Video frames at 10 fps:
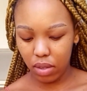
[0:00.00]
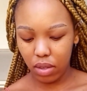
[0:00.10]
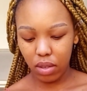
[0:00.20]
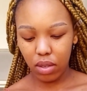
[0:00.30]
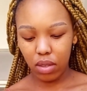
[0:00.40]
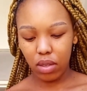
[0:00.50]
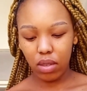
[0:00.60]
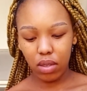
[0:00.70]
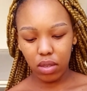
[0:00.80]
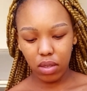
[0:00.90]

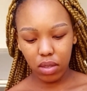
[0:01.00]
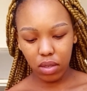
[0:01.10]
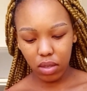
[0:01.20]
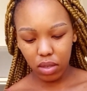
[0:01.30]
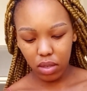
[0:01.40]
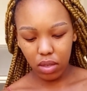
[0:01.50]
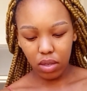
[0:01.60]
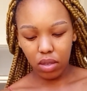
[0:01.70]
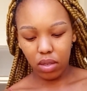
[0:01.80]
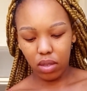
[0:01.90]

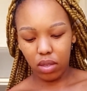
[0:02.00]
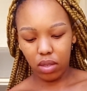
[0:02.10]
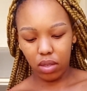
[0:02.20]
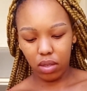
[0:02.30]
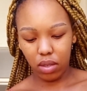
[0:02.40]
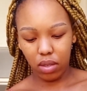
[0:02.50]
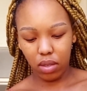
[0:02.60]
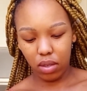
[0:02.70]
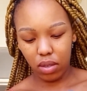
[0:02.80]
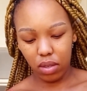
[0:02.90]

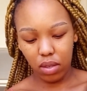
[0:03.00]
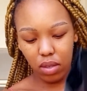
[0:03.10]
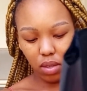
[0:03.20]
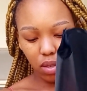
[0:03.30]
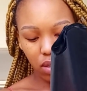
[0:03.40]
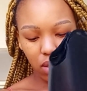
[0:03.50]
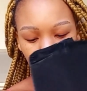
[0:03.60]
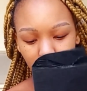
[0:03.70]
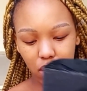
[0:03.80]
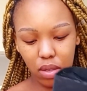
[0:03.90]

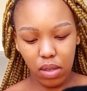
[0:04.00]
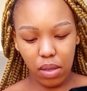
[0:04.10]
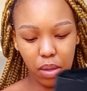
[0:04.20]
Nothing is said.